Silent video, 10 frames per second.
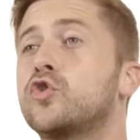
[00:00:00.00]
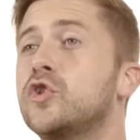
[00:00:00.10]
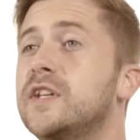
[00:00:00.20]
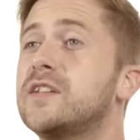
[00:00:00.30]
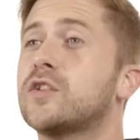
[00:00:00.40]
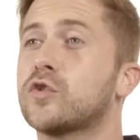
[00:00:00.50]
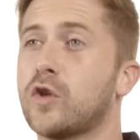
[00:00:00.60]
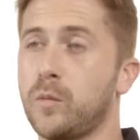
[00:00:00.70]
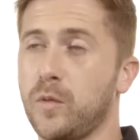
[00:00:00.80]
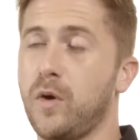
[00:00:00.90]
you need to
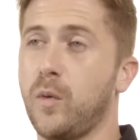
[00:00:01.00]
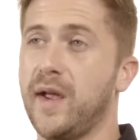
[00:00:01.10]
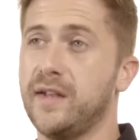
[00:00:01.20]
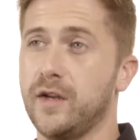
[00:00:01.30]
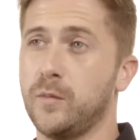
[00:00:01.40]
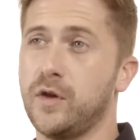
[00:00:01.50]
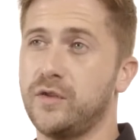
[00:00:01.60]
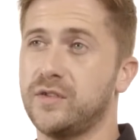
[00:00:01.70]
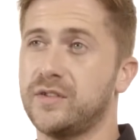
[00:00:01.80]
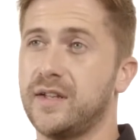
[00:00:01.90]
stop the mower in an
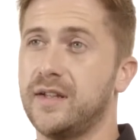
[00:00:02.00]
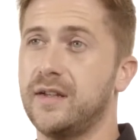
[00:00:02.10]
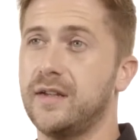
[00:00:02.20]
emergency,